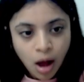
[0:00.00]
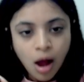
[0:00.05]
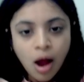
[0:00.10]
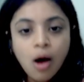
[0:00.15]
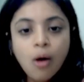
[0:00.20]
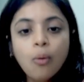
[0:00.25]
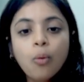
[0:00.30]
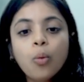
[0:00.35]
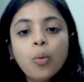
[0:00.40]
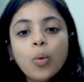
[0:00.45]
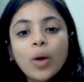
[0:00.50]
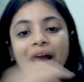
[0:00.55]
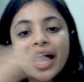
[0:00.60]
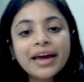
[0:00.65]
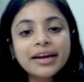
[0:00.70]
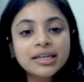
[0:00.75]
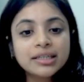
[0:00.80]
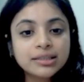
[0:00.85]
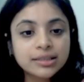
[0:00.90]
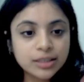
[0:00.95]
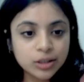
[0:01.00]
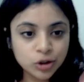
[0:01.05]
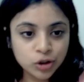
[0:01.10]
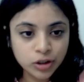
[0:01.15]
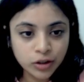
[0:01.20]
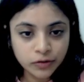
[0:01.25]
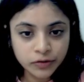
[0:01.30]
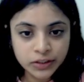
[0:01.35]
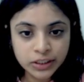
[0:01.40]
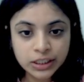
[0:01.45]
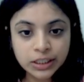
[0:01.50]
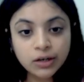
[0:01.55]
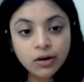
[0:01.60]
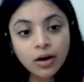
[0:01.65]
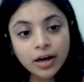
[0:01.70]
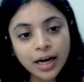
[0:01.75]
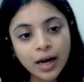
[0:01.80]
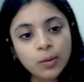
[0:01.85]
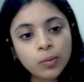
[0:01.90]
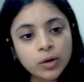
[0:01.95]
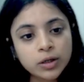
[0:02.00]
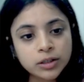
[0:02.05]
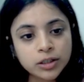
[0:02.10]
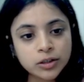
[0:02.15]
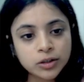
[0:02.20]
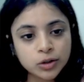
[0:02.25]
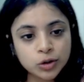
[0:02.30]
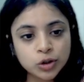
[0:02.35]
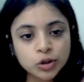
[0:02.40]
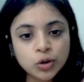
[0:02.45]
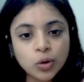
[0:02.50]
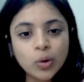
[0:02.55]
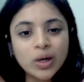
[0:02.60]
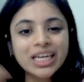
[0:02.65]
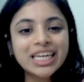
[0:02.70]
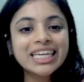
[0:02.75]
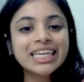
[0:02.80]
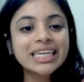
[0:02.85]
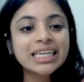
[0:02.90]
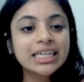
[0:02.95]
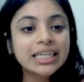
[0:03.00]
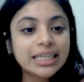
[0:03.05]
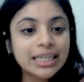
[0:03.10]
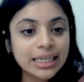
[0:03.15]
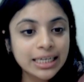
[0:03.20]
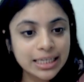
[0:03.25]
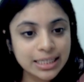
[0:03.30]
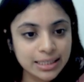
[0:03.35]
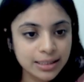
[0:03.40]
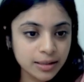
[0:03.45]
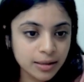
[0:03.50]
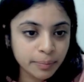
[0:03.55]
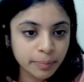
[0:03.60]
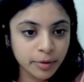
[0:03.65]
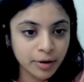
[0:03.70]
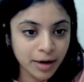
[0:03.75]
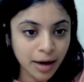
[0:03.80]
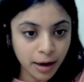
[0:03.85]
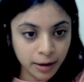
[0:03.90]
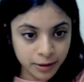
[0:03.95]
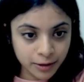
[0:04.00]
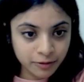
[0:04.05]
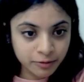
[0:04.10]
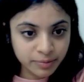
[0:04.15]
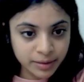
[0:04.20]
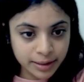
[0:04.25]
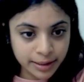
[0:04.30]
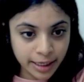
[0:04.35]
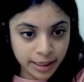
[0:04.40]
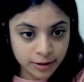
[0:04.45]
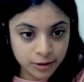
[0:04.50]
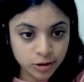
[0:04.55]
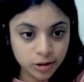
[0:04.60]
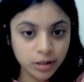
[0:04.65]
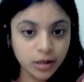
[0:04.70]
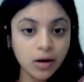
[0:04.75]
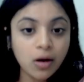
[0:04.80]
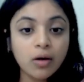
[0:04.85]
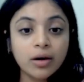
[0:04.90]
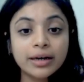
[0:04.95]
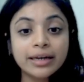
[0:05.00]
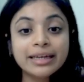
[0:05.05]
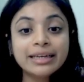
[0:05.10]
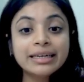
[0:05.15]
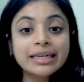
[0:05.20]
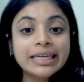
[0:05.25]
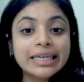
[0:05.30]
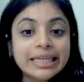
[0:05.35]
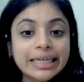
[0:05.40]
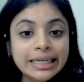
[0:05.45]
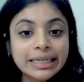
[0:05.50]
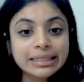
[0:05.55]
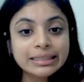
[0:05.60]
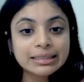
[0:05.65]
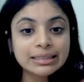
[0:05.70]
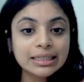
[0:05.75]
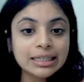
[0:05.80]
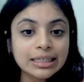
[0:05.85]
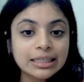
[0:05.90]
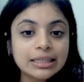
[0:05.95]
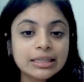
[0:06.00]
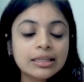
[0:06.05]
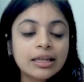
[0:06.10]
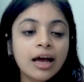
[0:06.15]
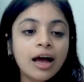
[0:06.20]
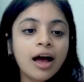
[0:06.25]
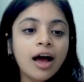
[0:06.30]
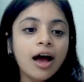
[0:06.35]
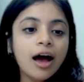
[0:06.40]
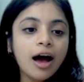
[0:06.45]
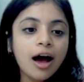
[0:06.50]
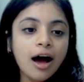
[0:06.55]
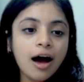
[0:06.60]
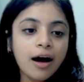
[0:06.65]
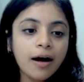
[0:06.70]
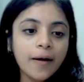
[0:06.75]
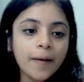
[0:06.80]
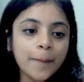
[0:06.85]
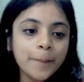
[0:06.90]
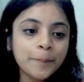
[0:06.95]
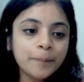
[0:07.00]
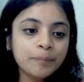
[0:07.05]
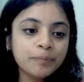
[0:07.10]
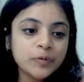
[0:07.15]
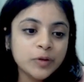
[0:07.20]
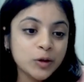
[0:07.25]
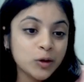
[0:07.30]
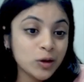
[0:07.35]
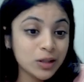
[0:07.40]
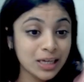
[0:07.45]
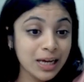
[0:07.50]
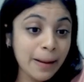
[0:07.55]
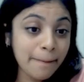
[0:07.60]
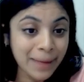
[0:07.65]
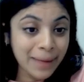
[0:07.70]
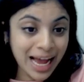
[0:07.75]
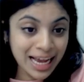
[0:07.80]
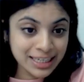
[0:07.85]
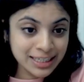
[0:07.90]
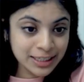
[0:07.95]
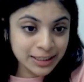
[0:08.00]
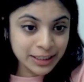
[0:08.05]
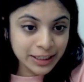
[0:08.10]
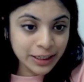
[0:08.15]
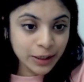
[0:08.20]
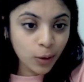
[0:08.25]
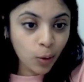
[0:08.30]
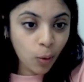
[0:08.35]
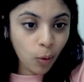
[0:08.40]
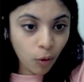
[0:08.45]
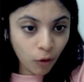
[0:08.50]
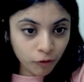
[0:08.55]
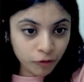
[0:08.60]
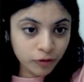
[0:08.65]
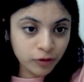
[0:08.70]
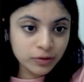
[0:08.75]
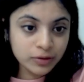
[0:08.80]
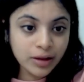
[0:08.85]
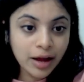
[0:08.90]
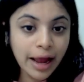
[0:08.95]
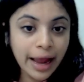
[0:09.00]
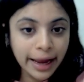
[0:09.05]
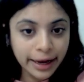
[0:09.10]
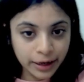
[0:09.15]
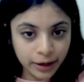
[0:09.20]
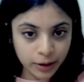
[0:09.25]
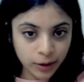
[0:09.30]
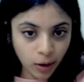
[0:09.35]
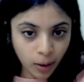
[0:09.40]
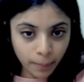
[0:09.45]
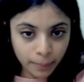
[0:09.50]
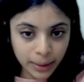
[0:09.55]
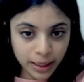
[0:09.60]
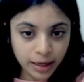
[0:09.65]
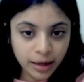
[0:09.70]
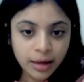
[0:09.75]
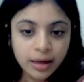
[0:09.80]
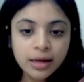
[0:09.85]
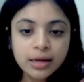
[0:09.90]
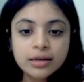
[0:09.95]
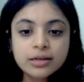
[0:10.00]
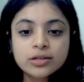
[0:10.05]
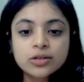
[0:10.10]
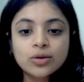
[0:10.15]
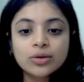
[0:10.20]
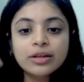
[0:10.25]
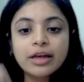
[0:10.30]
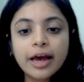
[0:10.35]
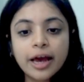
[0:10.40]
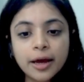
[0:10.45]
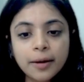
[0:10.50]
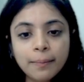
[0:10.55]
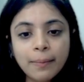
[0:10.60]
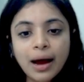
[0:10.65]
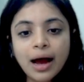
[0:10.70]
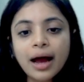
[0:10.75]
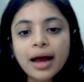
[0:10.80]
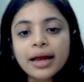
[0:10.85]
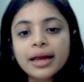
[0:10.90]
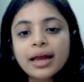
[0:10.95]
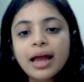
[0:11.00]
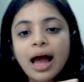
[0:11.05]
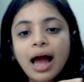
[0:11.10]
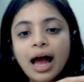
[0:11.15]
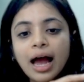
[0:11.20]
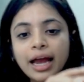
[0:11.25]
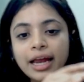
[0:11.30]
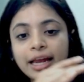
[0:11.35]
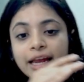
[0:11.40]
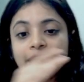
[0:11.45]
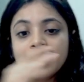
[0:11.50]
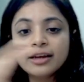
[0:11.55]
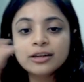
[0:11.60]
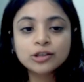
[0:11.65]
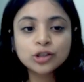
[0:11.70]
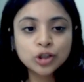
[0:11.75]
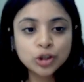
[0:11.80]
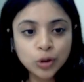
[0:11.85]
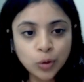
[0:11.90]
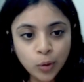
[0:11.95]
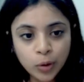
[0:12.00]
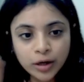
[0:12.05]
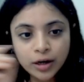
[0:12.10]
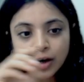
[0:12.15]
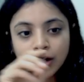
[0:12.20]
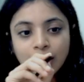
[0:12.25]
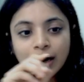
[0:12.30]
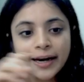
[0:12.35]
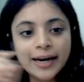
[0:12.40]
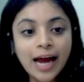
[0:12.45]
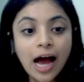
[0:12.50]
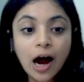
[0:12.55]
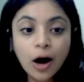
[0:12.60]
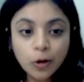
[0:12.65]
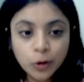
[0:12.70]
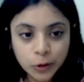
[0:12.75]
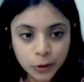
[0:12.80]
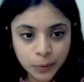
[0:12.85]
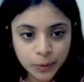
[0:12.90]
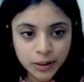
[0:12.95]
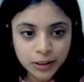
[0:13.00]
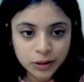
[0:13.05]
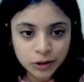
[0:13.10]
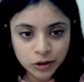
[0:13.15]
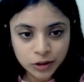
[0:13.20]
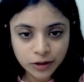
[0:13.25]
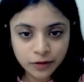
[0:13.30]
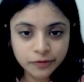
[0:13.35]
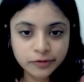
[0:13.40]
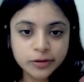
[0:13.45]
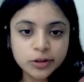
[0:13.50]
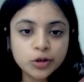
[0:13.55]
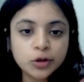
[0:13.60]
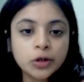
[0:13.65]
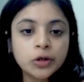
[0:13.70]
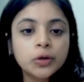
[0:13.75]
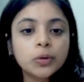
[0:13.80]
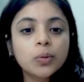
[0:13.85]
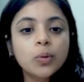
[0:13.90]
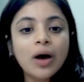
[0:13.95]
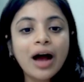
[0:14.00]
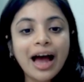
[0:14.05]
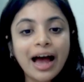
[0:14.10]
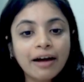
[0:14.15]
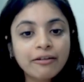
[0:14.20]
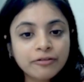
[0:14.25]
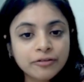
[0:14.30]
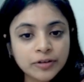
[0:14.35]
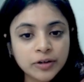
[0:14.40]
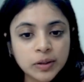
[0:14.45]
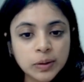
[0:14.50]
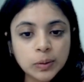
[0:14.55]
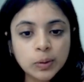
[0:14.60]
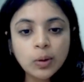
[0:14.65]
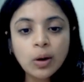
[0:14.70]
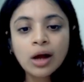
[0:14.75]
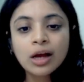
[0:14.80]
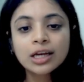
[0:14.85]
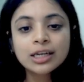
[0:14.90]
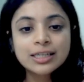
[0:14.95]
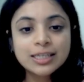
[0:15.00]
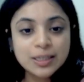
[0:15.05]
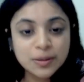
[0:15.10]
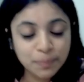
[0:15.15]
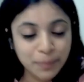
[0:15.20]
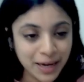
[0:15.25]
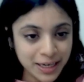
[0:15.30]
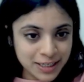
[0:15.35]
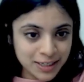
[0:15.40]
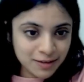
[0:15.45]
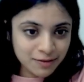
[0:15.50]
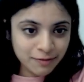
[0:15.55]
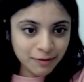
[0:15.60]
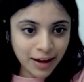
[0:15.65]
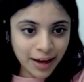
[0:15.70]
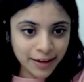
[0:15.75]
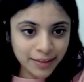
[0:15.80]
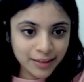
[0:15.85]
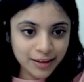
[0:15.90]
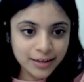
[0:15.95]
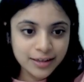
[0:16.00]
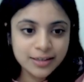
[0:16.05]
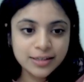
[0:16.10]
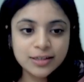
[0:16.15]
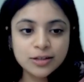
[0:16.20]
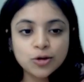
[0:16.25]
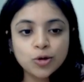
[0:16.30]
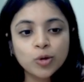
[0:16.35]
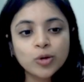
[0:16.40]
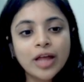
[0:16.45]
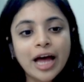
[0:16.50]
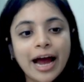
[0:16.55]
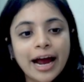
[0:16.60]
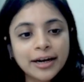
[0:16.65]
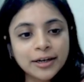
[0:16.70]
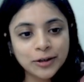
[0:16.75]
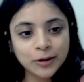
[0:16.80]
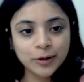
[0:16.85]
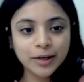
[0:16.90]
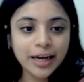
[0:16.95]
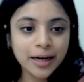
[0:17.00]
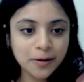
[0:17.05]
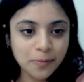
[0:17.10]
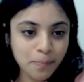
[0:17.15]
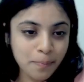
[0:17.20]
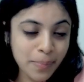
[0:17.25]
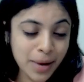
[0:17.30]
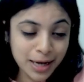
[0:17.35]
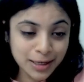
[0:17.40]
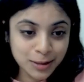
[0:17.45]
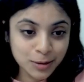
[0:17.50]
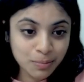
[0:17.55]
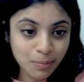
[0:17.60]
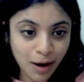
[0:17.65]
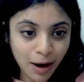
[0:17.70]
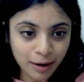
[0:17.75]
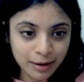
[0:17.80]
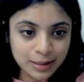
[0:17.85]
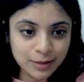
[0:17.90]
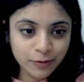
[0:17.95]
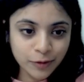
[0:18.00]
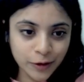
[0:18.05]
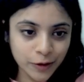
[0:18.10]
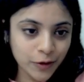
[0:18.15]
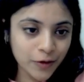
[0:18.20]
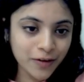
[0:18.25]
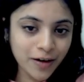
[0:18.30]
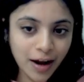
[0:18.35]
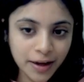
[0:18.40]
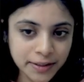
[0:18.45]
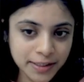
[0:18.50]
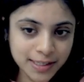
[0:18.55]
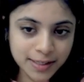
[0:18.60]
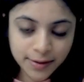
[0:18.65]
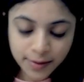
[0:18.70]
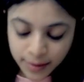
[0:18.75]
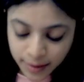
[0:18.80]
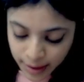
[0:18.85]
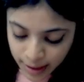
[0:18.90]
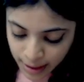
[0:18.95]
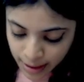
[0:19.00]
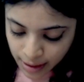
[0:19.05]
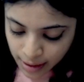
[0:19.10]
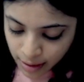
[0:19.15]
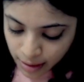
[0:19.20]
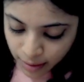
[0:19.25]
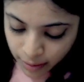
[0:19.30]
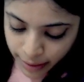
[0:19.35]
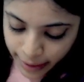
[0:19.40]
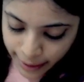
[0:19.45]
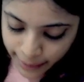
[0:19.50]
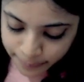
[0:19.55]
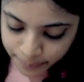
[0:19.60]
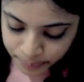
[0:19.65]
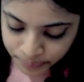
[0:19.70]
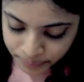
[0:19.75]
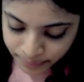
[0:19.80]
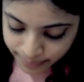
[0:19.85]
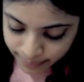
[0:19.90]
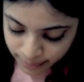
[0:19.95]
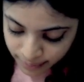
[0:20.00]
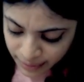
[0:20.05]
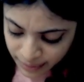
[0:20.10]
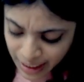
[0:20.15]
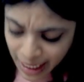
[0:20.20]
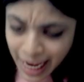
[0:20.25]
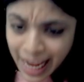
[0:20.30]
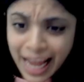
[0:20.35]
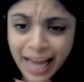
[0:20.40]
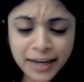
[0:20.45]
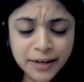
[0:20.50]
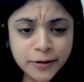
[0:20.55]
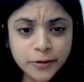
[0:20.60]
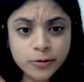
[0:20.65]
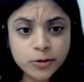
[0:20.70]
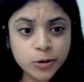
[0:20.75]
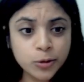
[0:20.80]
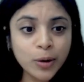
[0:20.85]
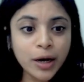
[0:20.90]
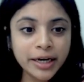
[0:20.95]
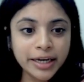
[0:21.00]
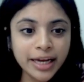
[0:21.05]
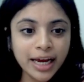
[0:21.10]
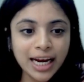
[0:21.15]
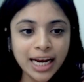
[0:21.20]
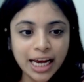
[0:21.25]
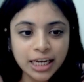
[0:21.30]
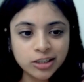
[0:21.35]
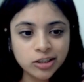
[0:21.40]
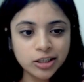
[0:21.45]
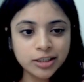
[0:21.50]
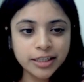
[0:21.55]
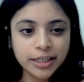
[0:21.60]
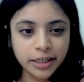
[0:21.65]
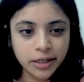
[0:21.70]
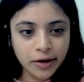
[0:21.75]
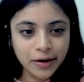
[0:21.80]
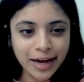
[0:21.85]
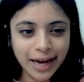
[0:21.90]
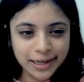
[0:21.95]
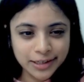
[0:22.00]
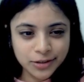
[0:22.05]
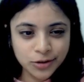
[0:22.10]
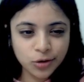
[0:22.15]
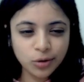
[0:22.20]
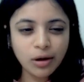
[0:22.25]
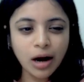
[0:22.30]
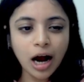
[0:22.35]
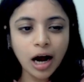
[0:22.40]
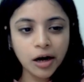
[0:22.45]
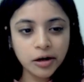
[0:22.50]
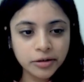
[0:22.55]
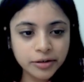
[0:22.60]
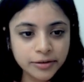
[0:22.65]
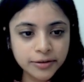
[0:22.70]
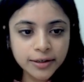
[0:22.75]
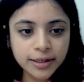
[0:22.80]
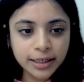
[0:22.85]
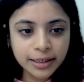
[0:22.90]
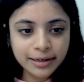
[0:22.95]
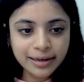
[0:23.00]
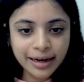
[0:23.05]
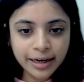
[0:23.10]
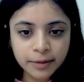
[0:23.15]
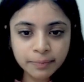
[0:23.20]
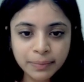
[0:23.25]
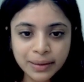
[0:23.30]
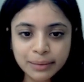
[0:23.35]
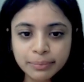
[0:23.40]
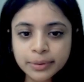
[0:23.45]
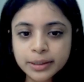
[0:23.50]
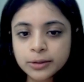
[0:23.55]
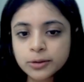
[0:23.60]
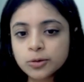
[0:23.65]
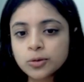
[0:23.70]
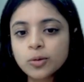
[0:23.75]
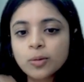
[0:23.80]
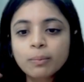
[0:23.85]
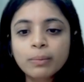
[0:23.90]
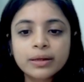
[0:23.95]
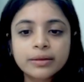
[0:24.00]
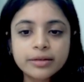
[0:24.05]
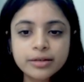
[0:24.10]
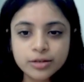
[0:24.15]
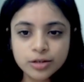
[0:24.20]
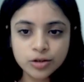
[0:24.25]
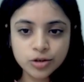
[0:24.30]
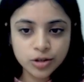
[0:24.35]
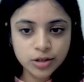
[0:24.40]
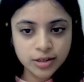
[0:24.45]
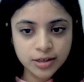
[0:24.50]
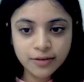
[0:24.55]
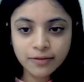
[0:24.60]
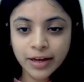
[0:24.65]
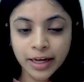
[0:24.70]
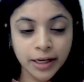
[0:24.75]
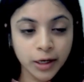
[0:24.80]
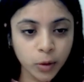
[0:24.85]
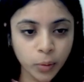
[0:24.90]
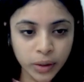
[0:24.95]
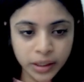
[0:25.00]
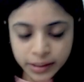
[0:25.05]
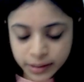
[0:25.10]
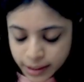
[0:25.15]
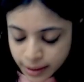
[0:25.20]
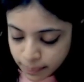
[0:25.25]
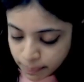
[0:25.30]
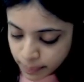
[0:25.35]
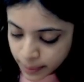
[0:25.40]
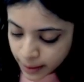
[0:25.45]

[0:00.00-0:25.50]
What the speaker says: where is the shift. Here I wanted to show increase in the productive potential or increase in the capacity of the economy. So thereby I showed an outward shift. So you have to specify this so that you get best marks for your answer. Okay. And don't worry, I'll actually take you guys through how to really write paper 2, but this is just a very quick tip.